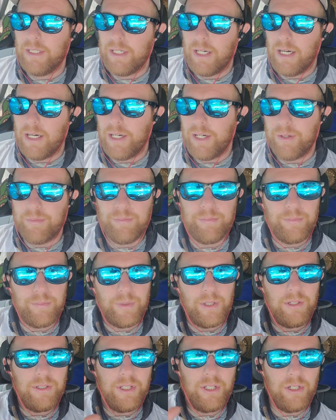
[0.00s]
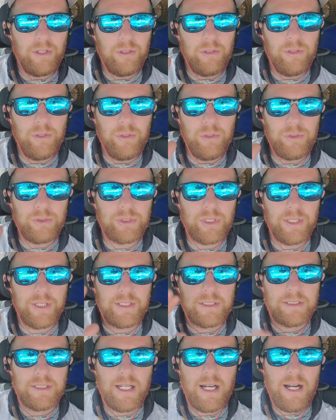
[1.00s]
um, a little loose on
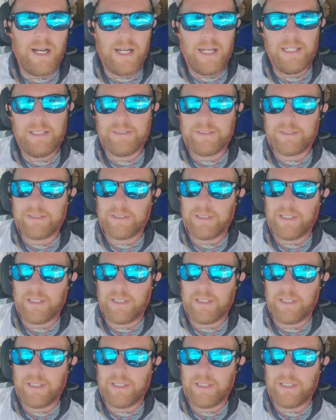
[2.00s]
the sides